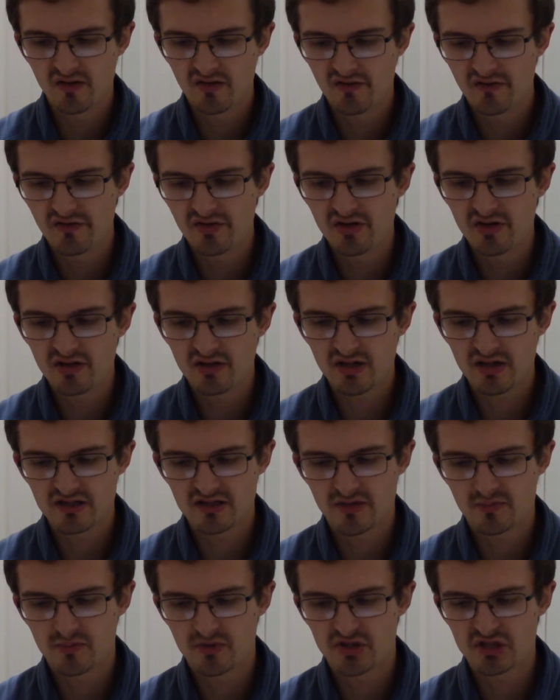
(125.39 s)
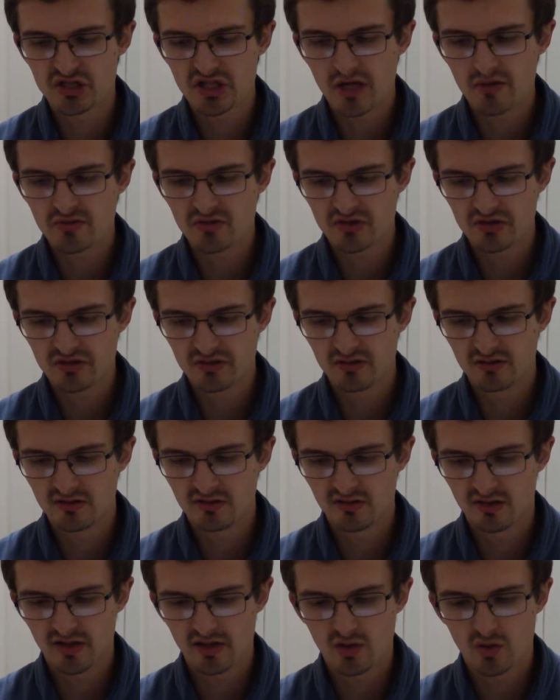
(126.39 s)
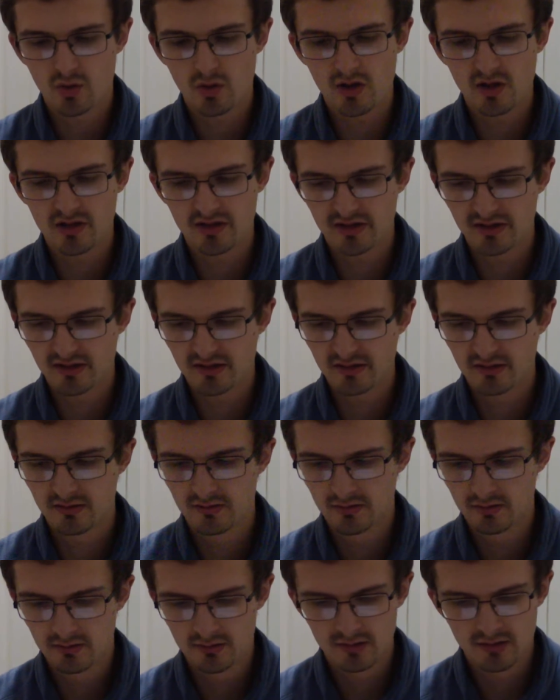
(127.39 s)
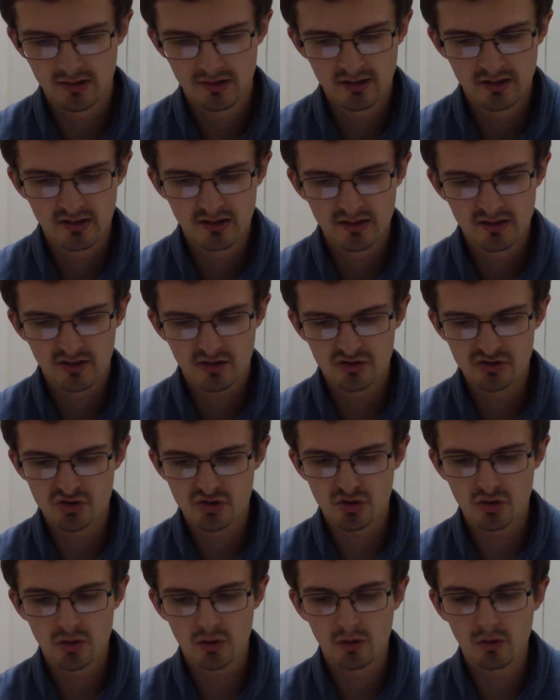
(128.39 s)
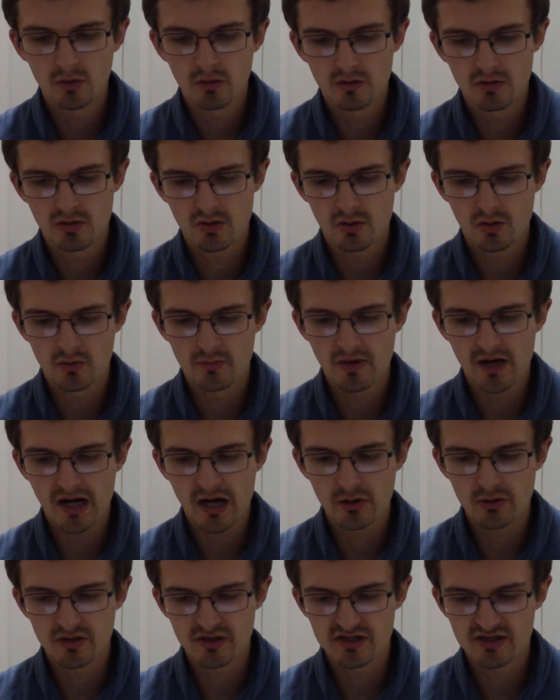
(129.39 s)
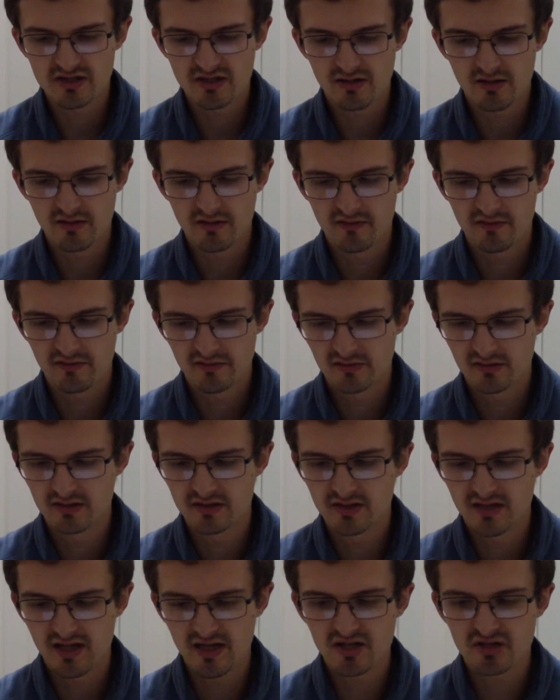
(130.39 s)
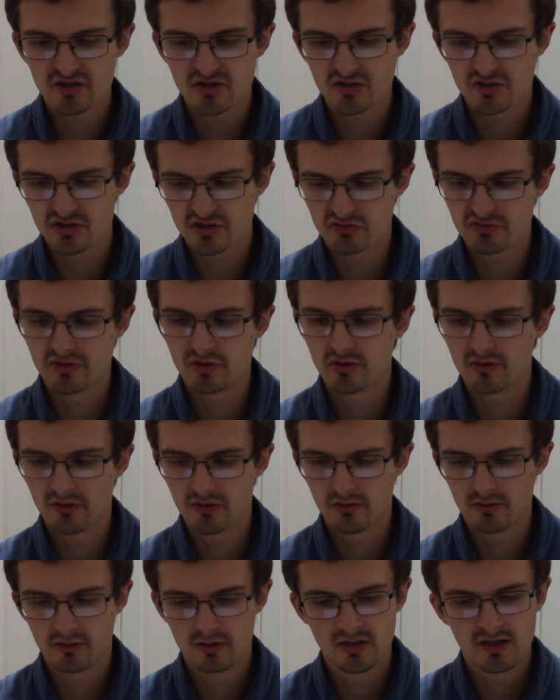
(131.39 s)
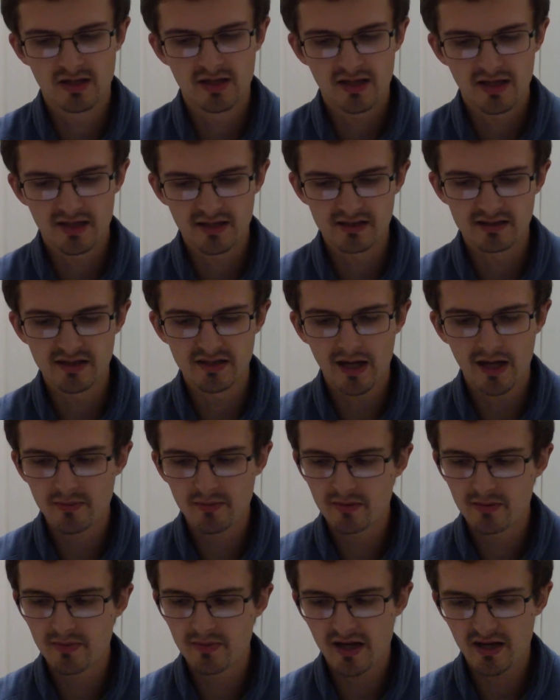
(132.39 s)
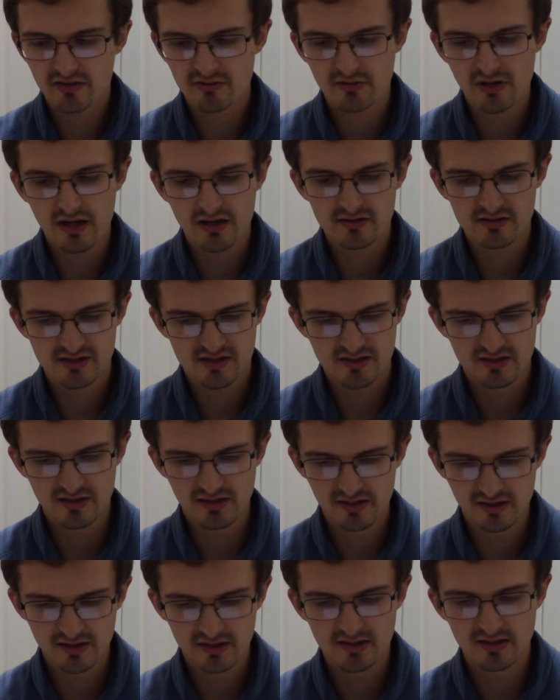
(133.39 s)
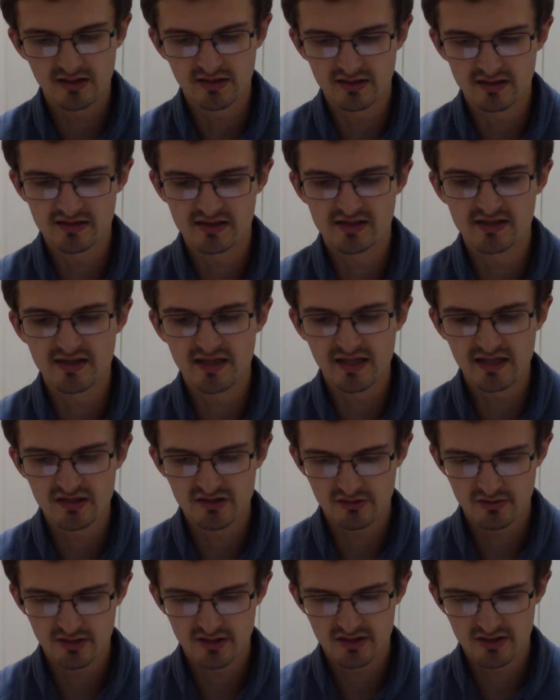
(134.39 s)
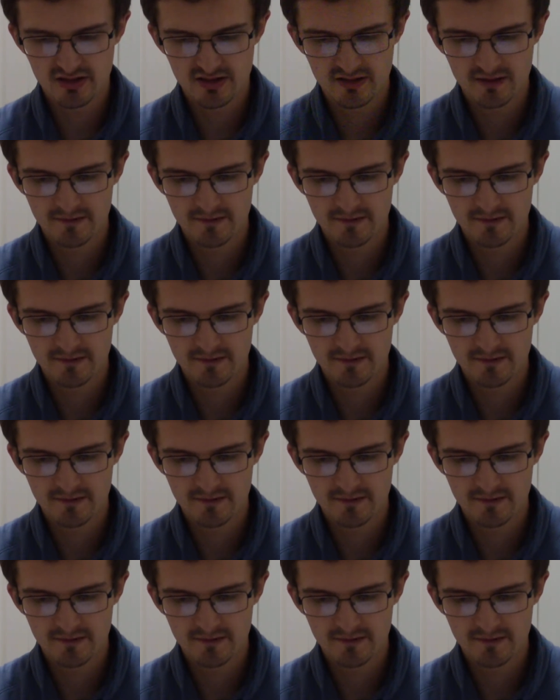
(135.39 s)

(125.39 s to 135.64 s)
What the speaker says: Fear is a perception, like quality, control, or power itself. Danger is real, though. A diamondback rattlesnake is dangerous.